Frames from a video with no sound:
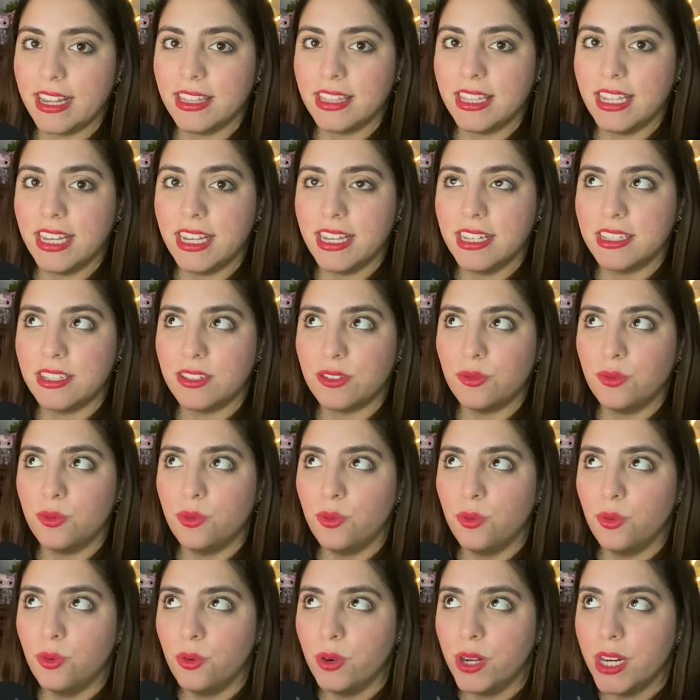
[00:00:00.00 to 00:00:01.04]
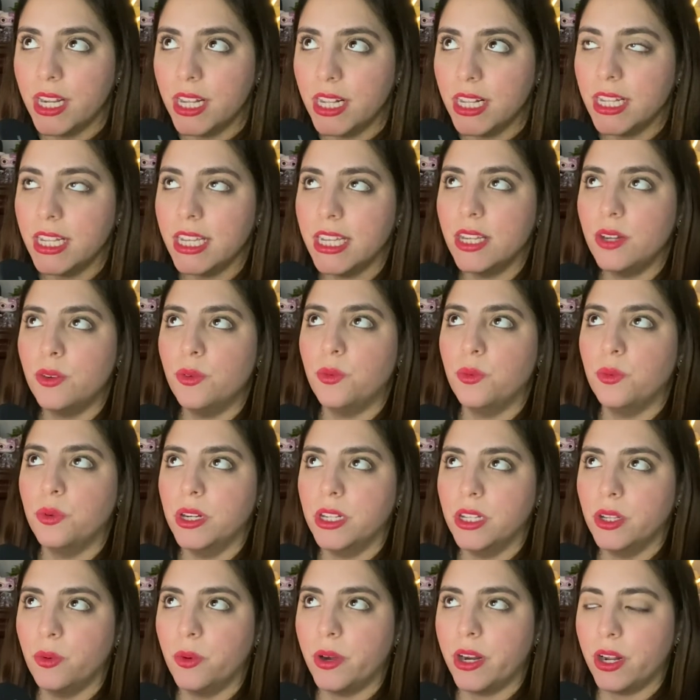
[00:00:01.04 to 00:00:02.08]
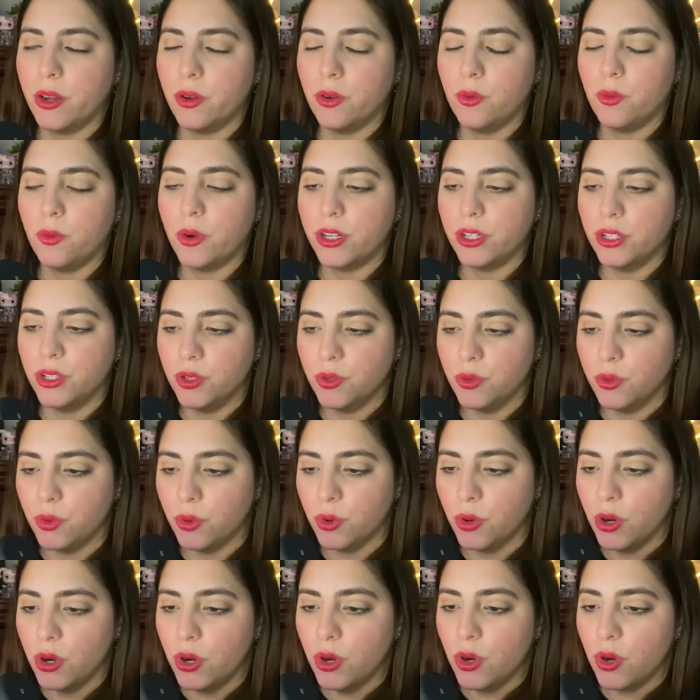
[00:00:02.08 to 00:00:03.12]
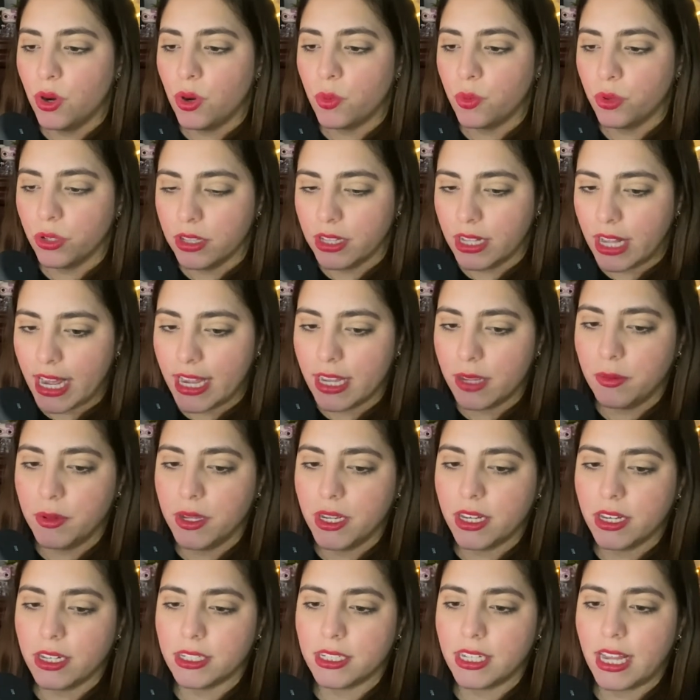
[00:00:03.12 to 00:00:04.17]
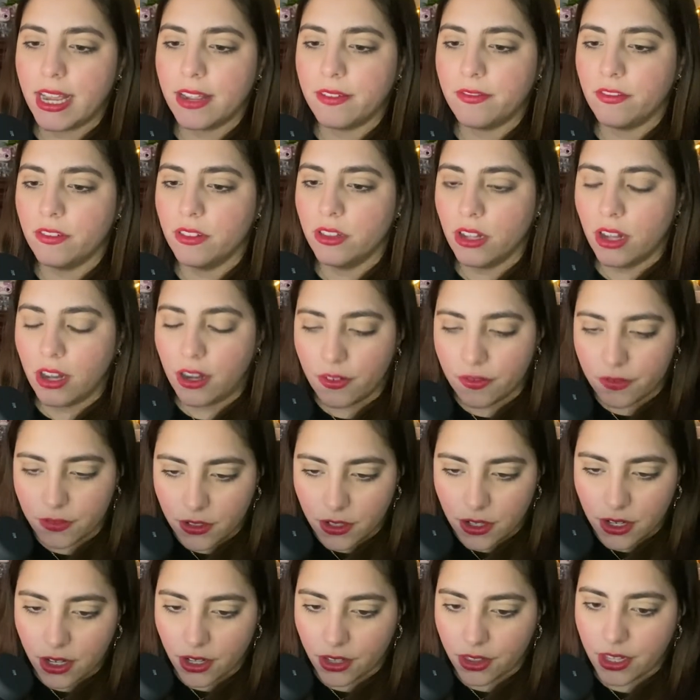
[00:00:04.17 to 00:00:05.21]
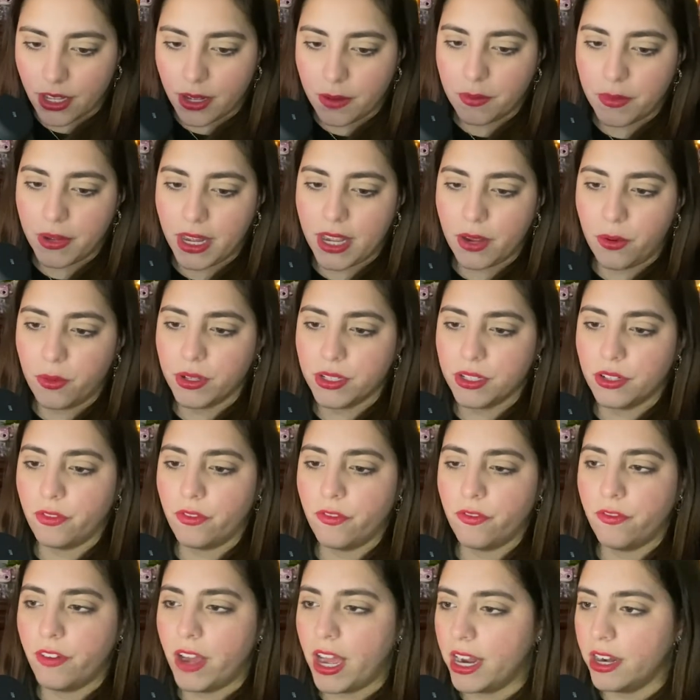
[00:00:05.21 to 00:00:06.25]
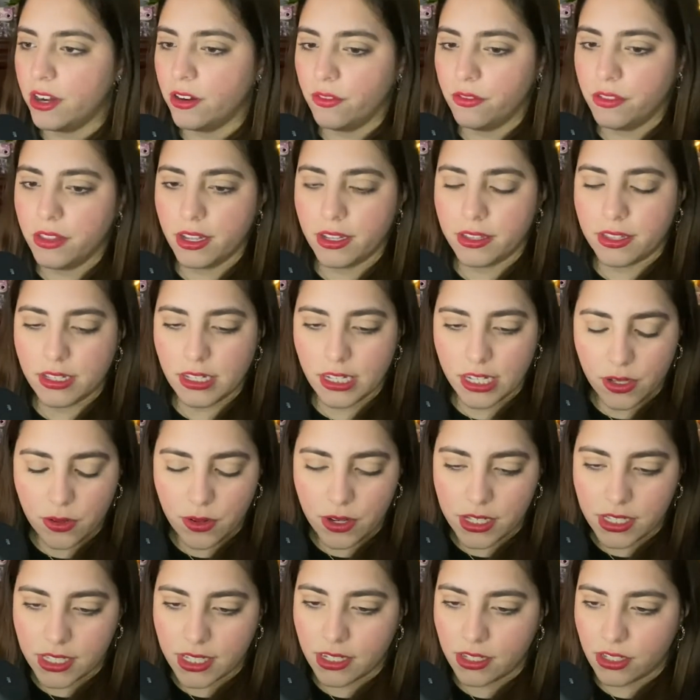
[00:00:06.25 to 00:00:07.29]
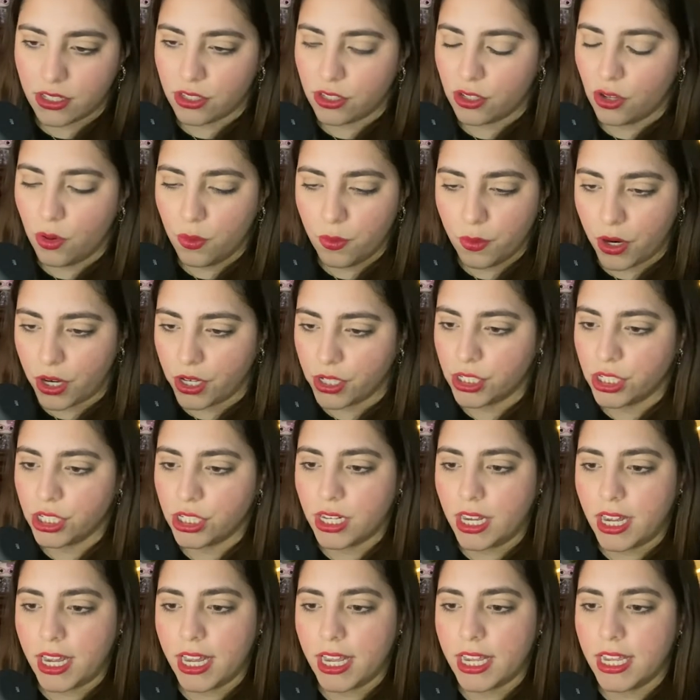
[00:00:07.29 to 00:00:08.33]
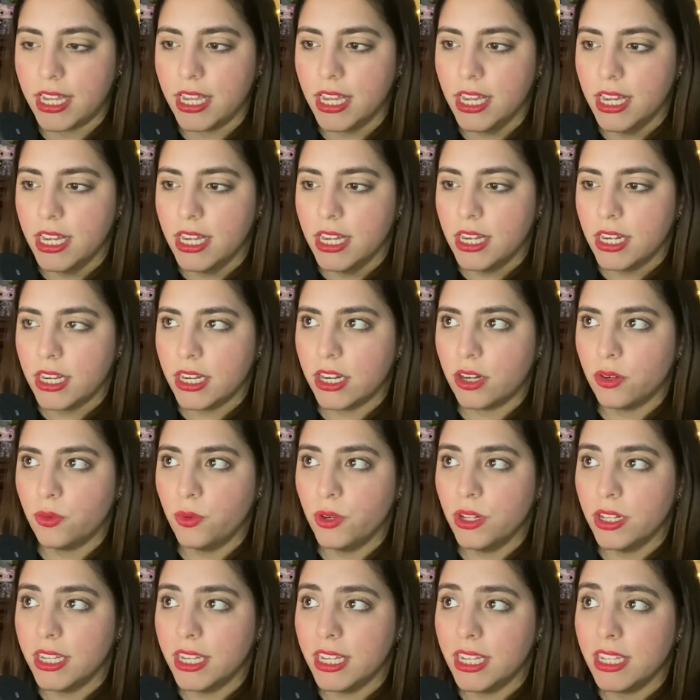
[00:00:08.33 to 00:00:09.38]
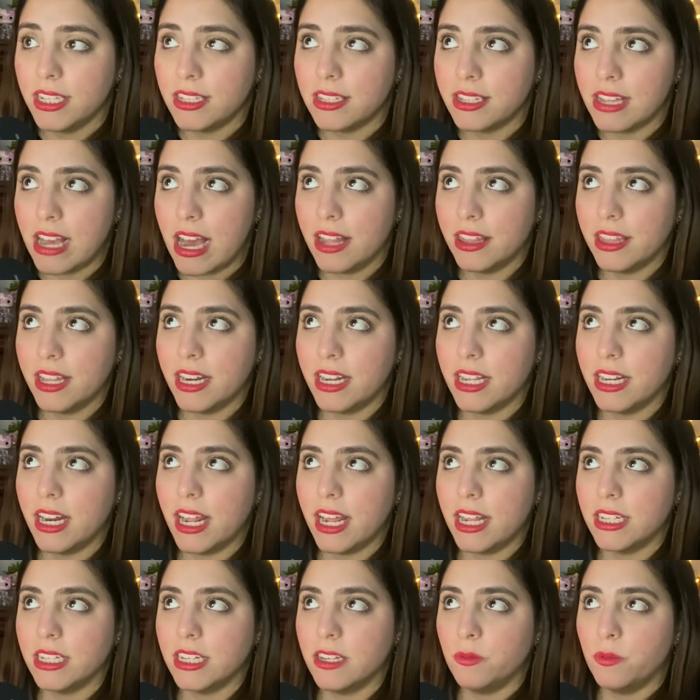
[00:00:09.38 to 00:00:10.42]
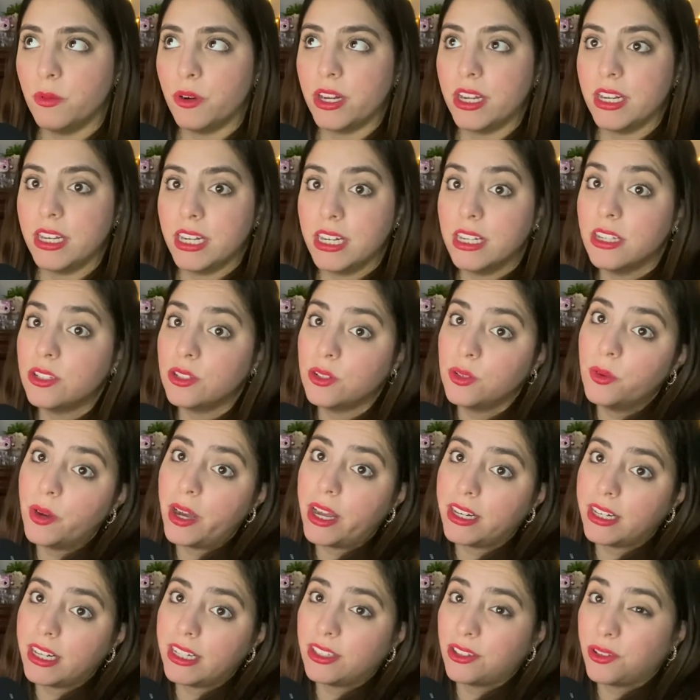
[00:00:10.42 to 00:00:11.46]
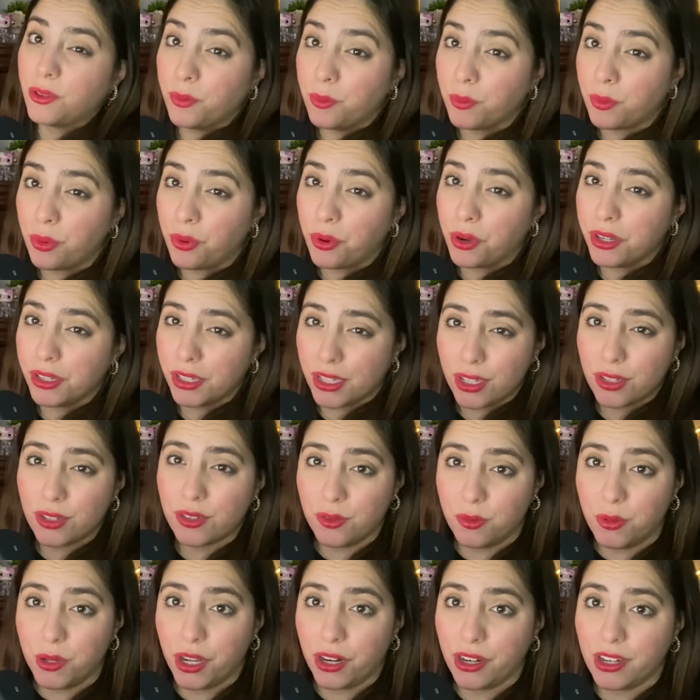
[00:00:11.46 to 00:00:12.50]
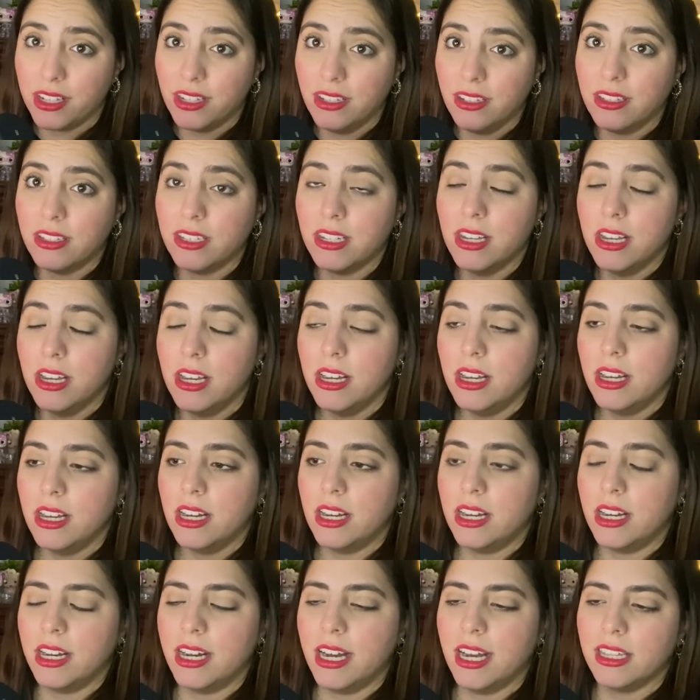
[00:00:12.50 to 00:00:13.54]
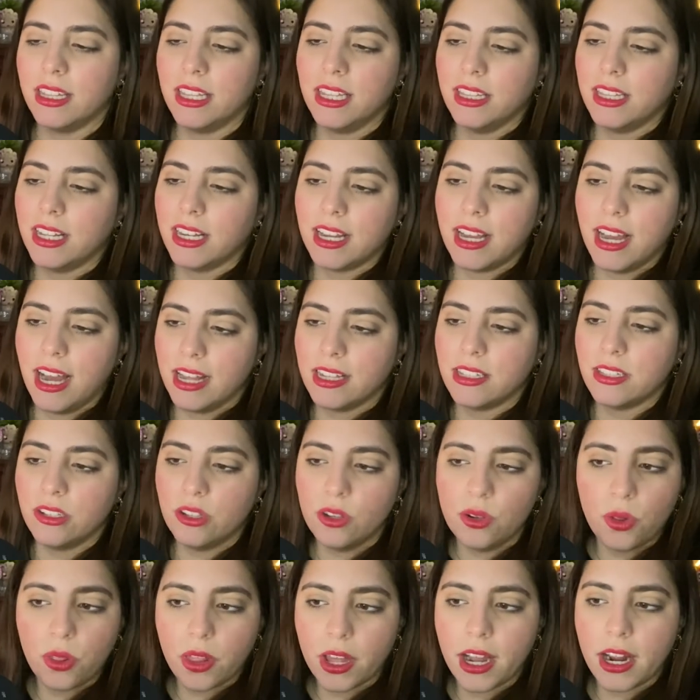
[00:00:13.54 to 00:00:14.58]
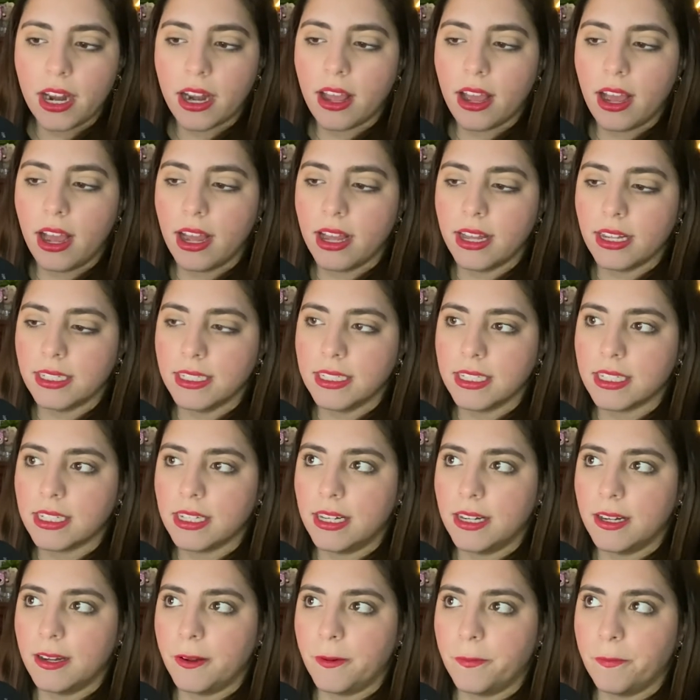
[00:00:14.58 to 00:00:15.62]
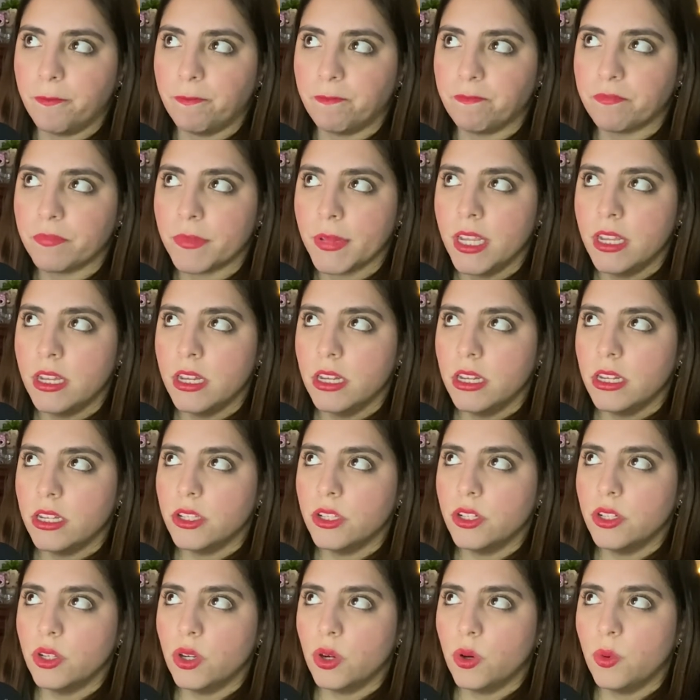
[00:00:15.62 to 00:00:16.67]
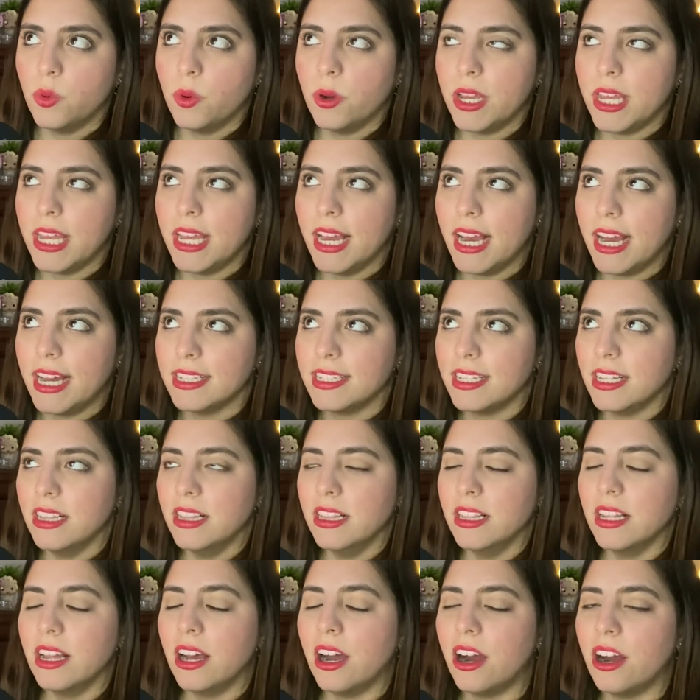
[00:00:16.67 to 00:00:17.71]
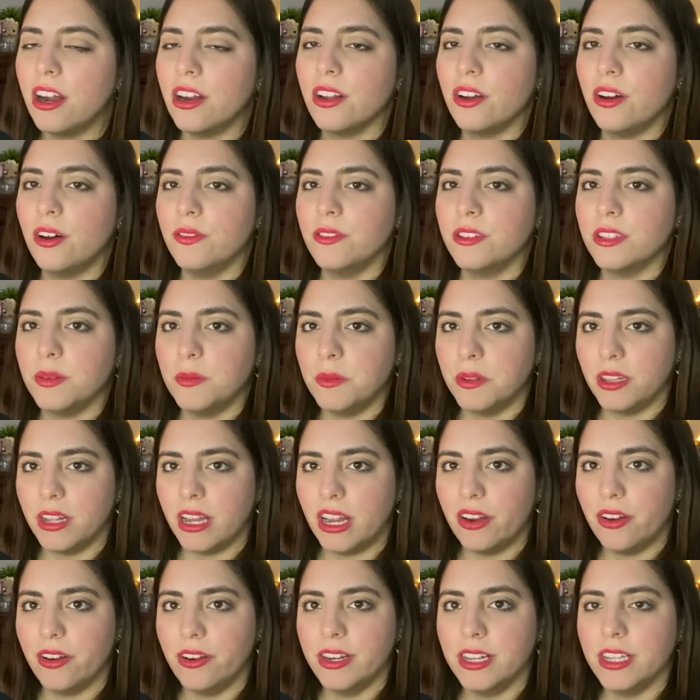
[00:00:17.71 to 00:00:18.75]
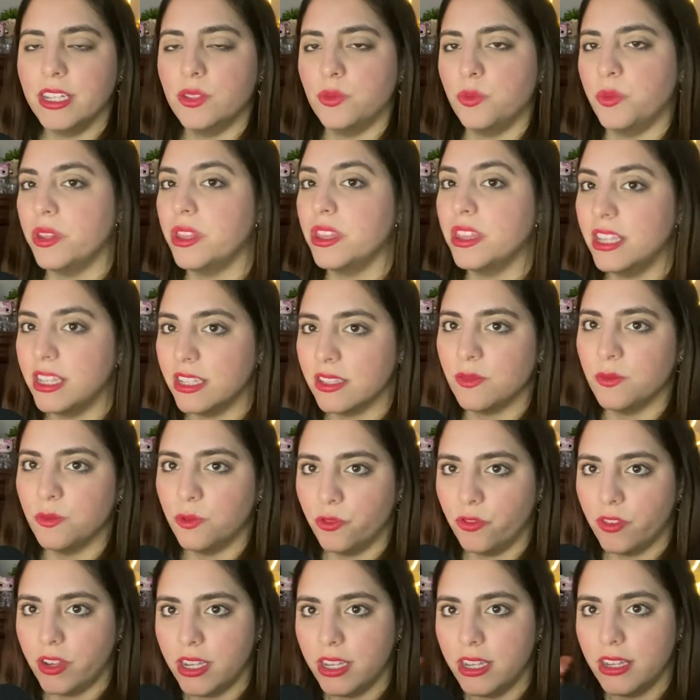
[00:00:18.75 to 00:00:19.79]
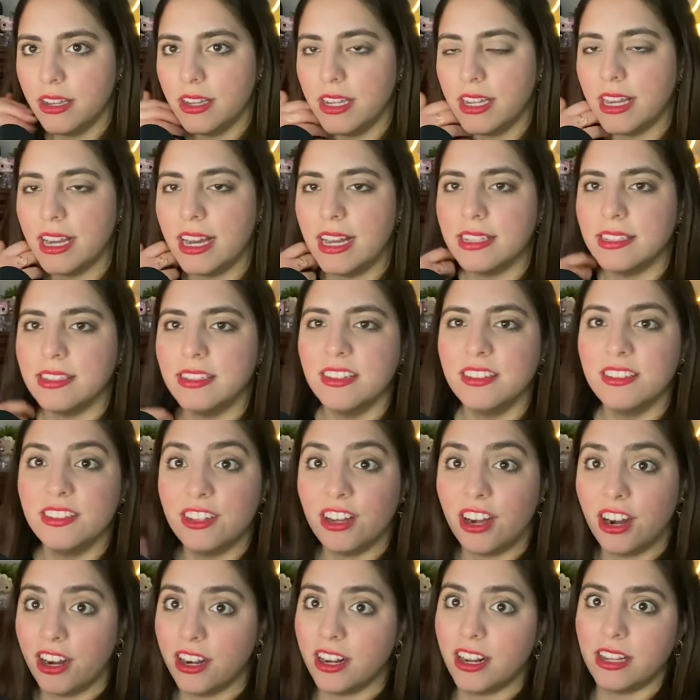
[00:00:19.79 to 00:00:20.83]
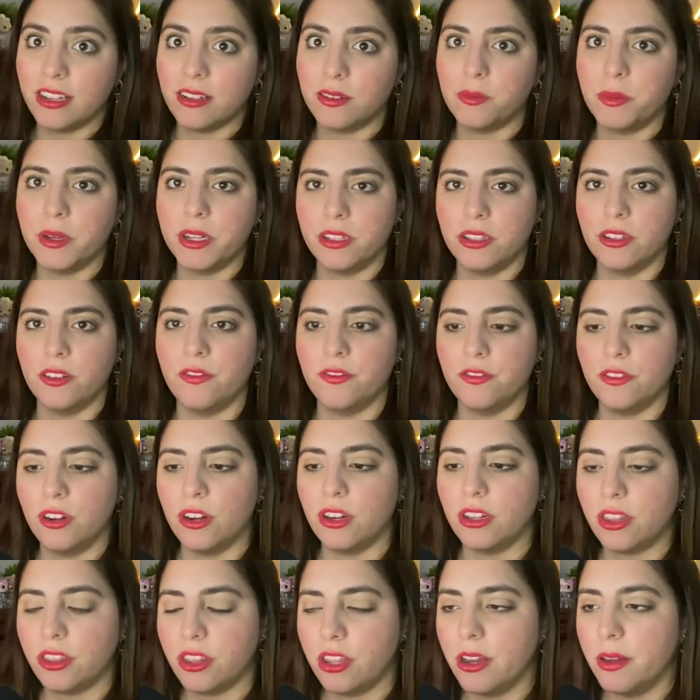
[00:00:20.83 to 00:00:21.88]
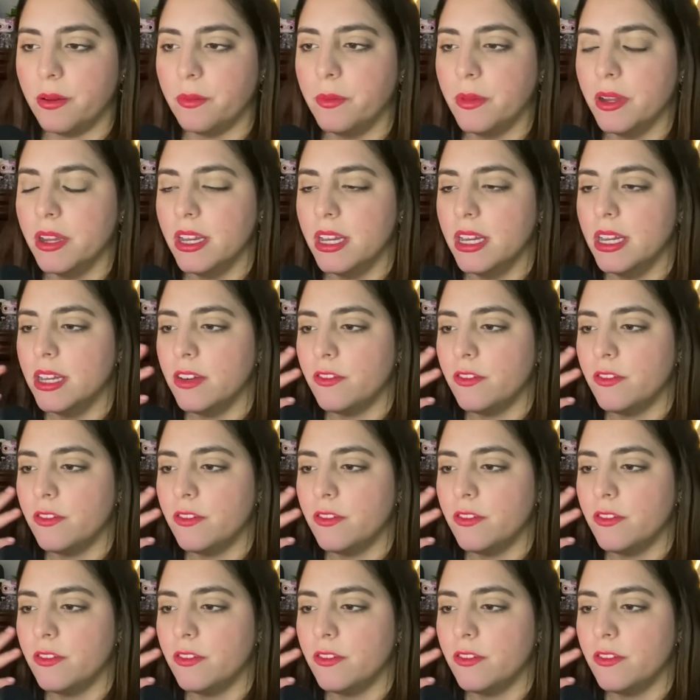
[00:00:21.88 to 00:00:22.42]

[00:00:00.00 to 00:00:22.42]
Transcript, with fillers: i think it's really really what what you would like because i loved gotham i was a fan of that series so much i got really sad that it ended but it needed to end at some point to be honest uh, i think the cast knew that and um, you know, it has a lot of similarities with this movie. It has the dark aspect of Gotham.